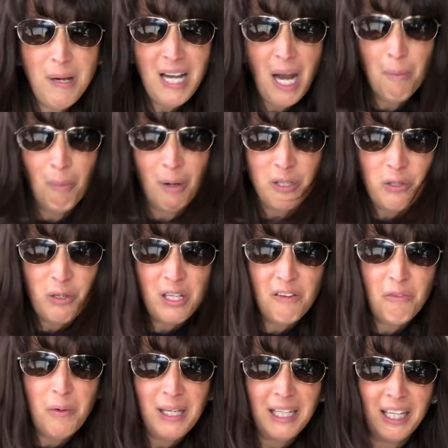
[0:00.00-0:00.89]
I'm wondering
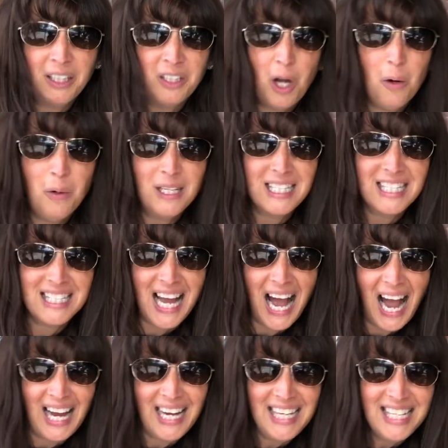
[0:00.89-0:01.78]
if we can go
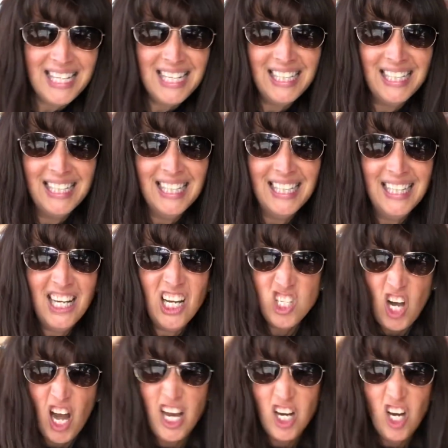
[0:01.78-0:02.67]
inside.
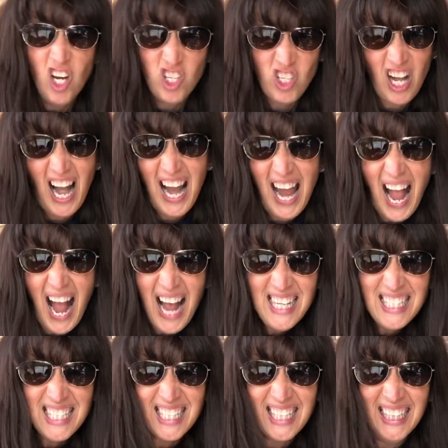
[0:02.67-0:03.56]
Should I
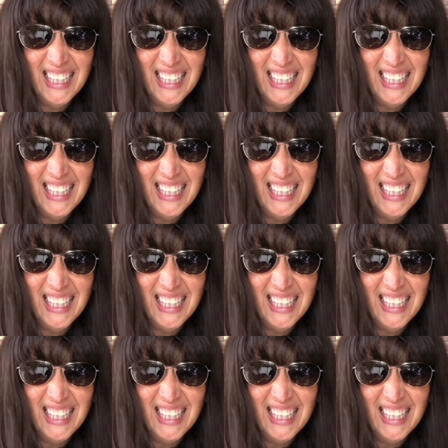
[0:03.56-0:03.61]
ask?